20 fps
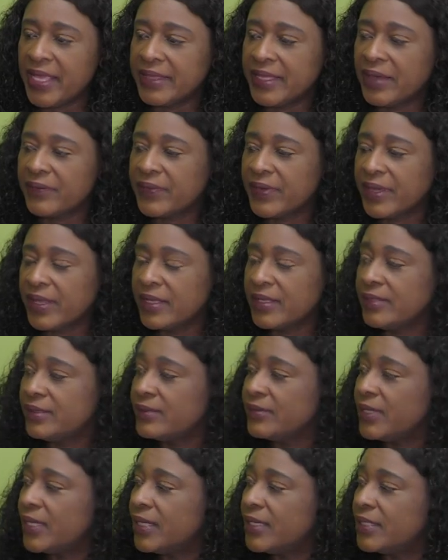
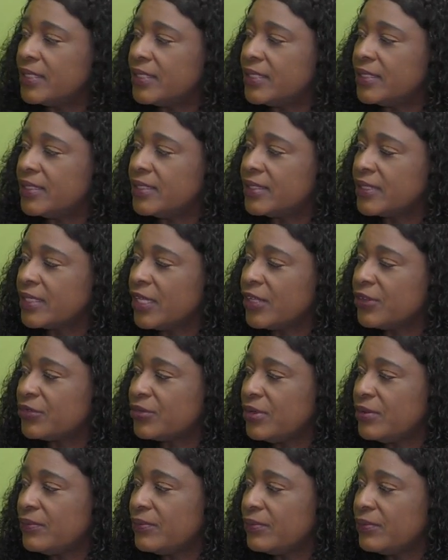African
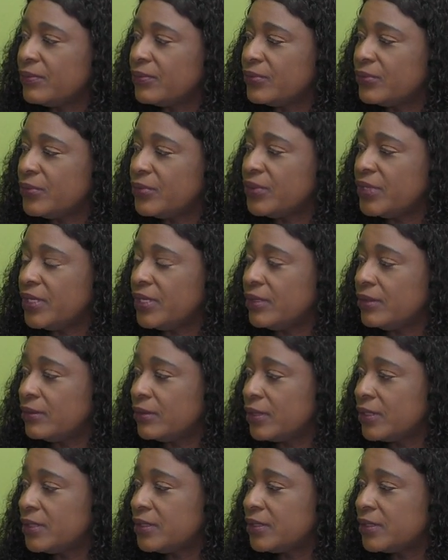catering food in
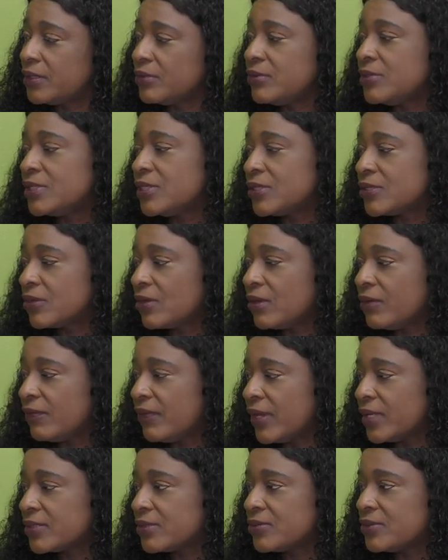London, which is called
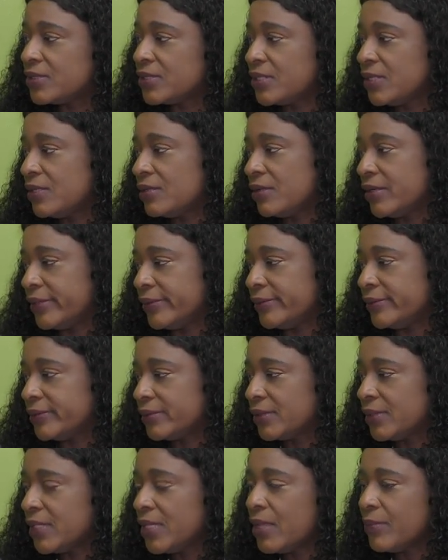Vast Cuisine.
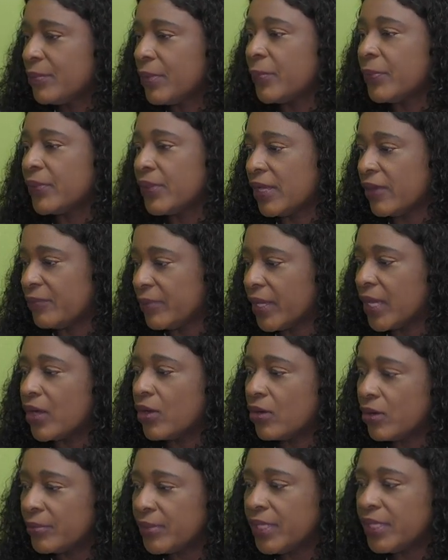People have been
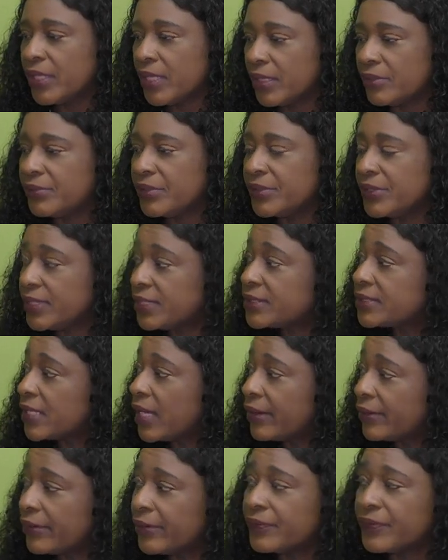coming, and we really
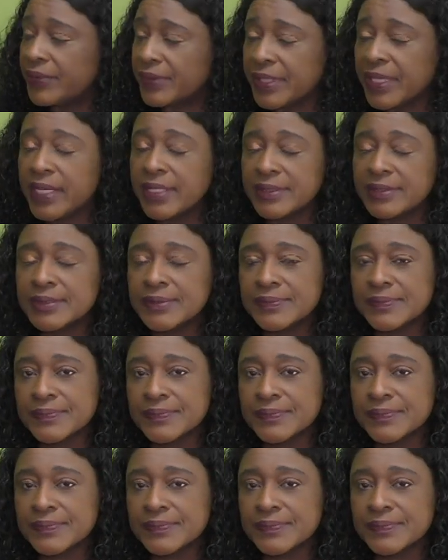thank God for that.